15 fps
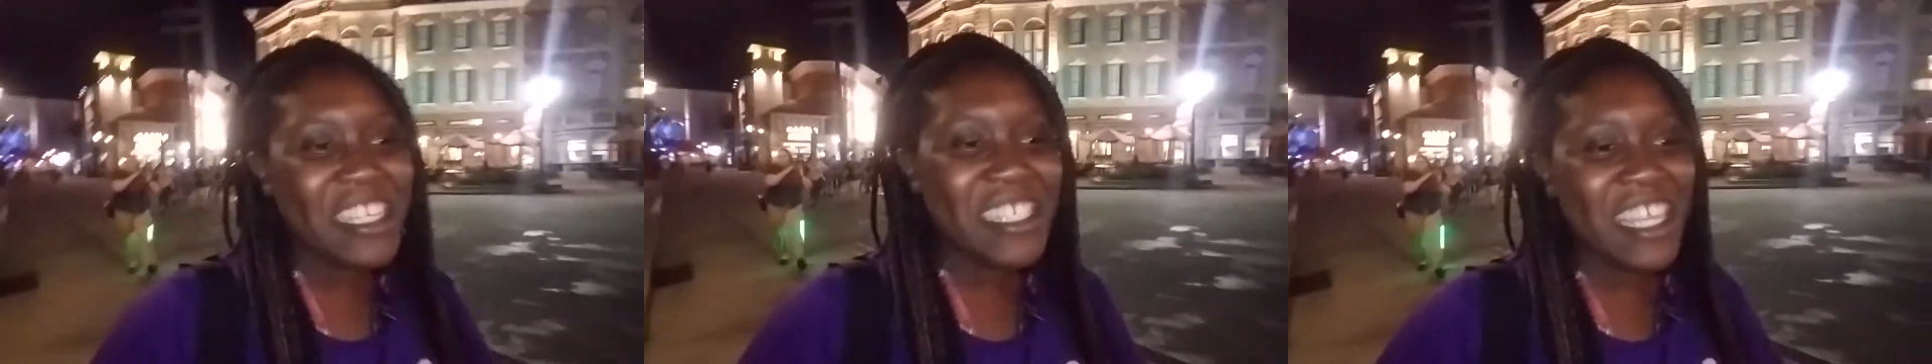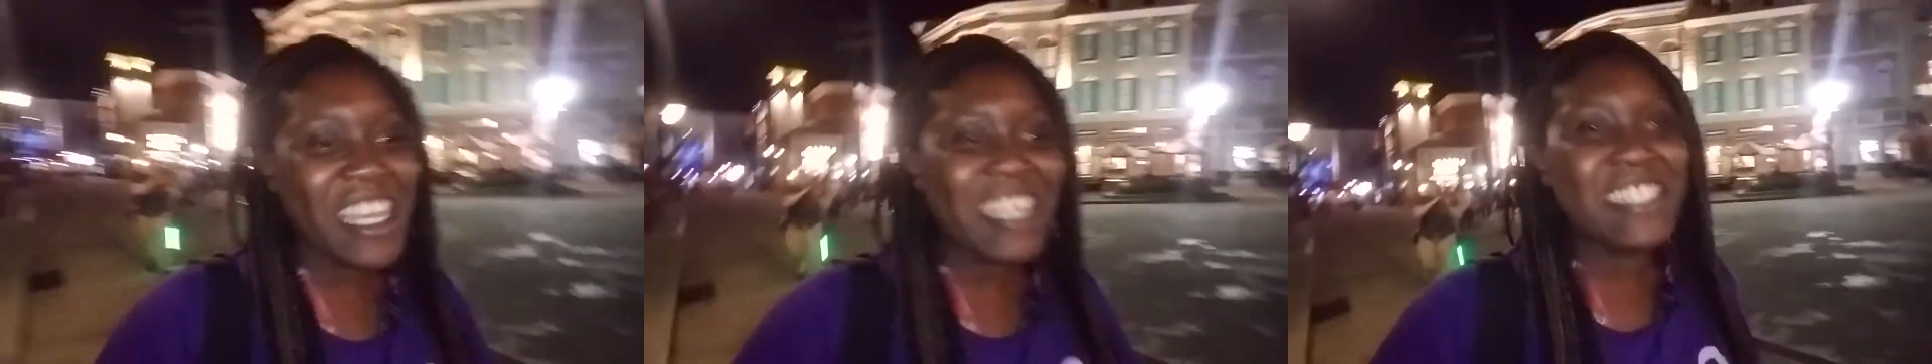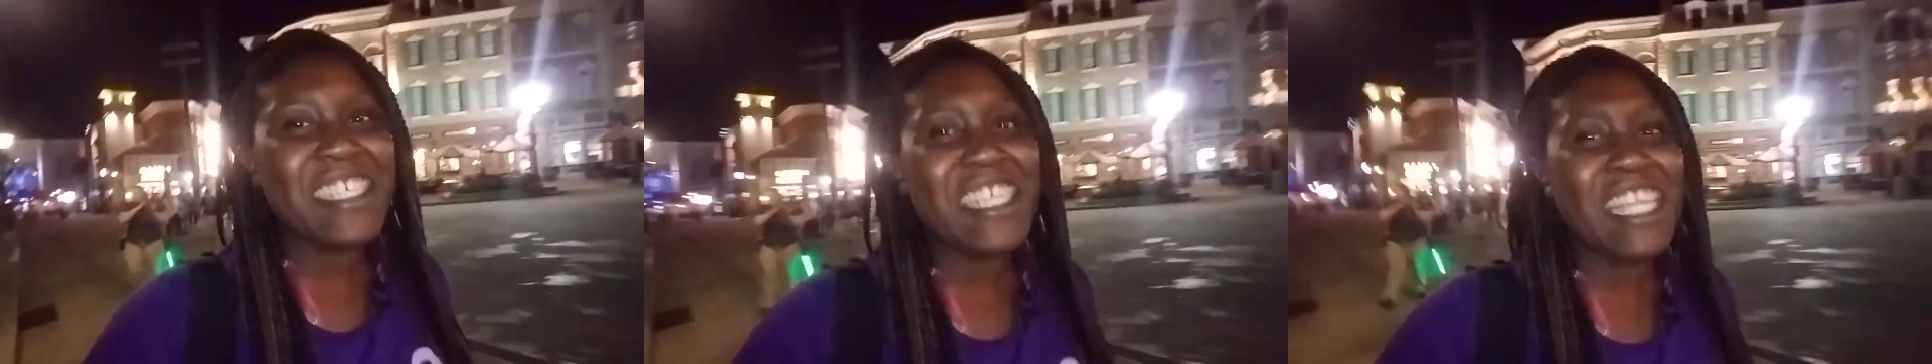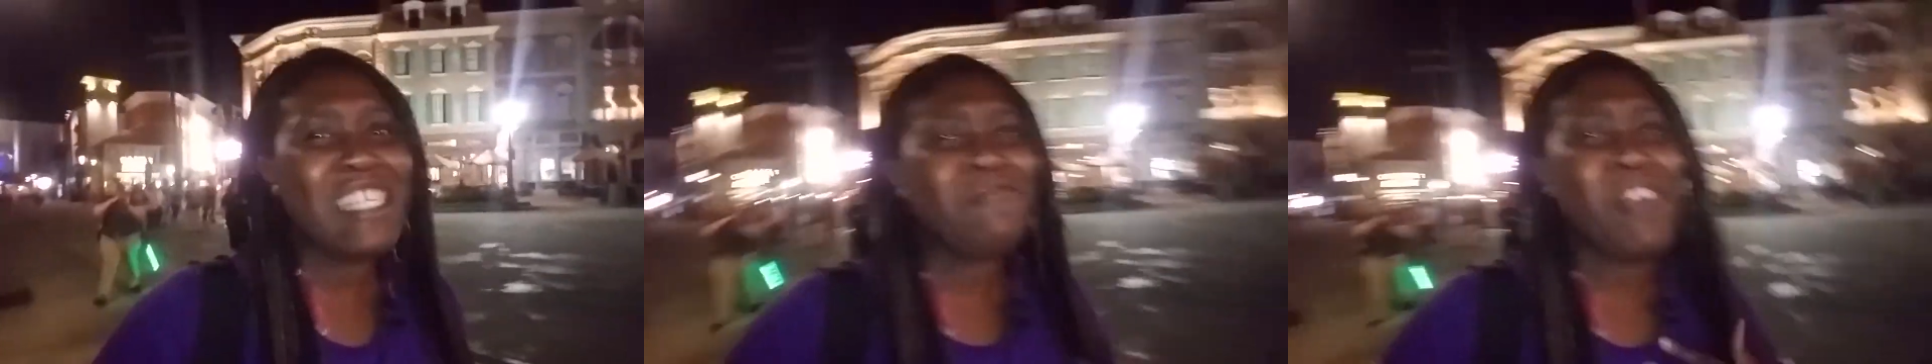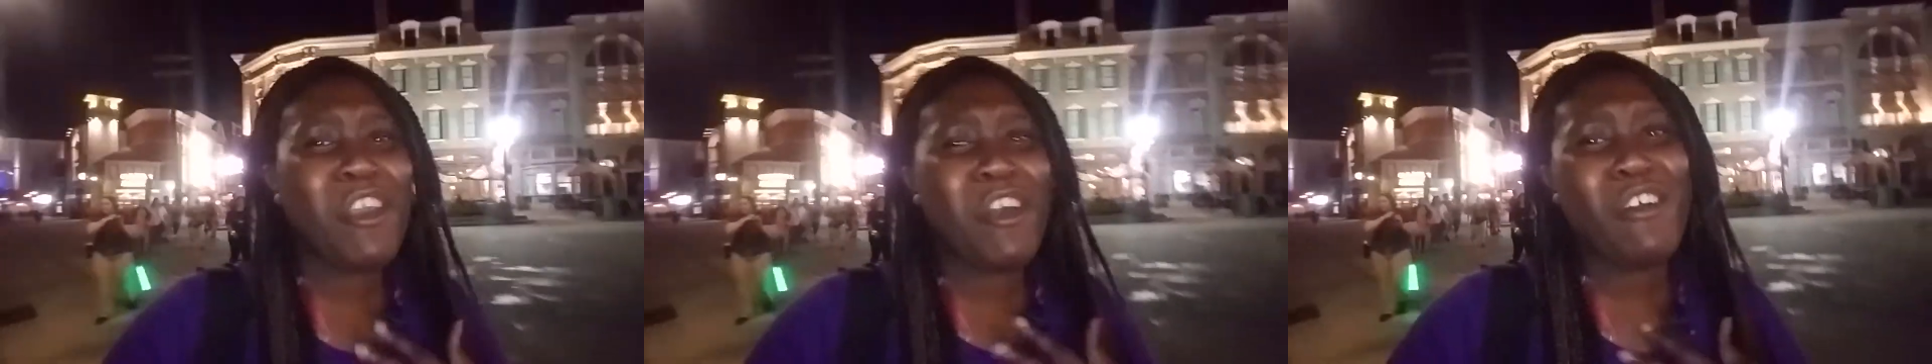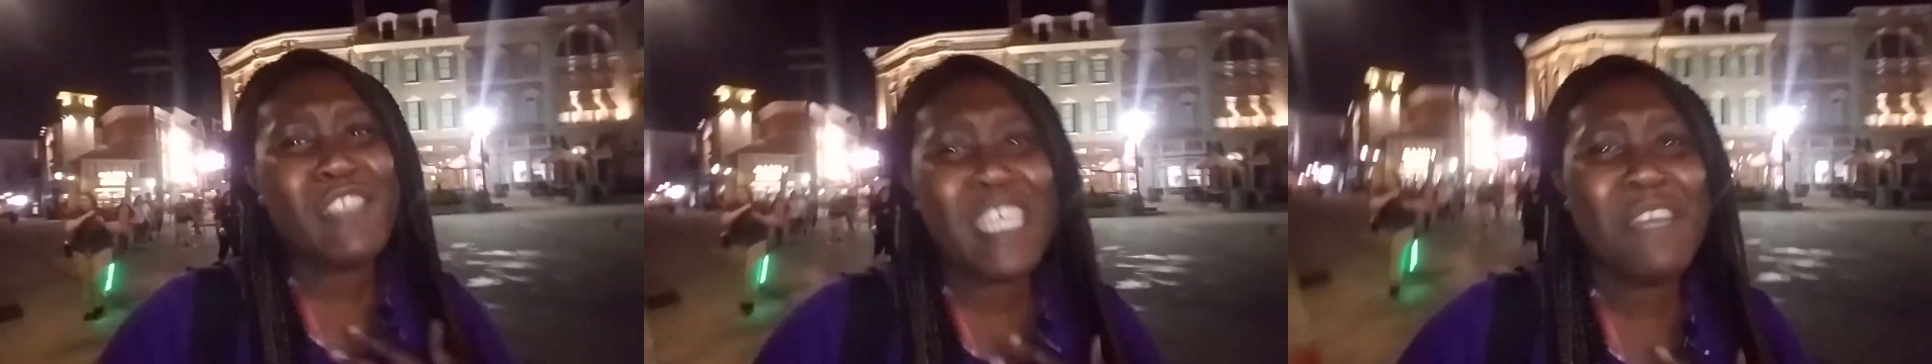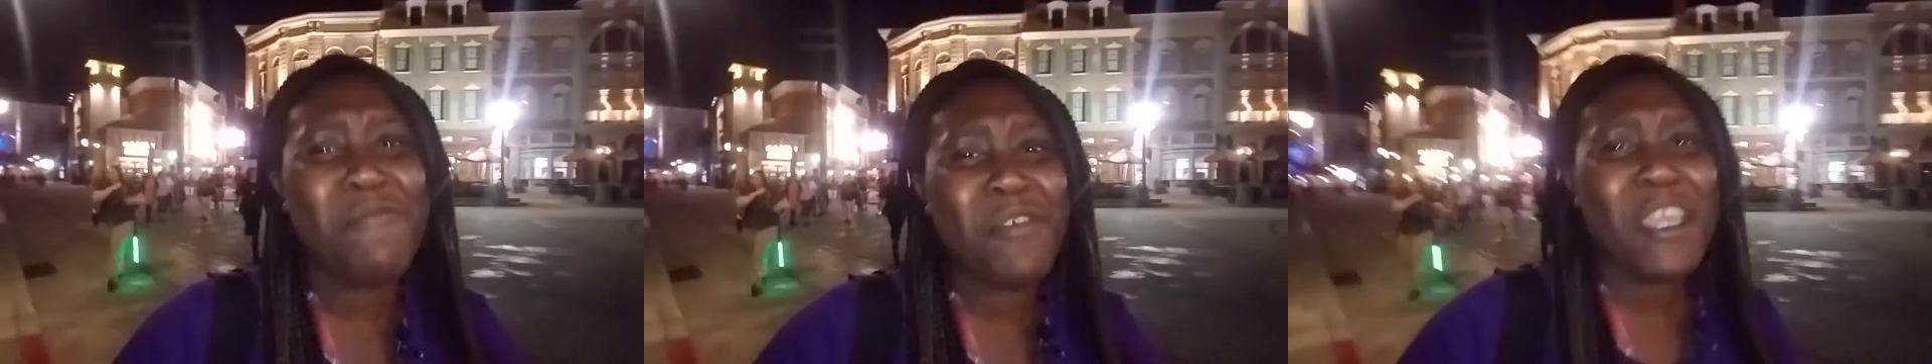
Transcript: because like I said, that's my all-time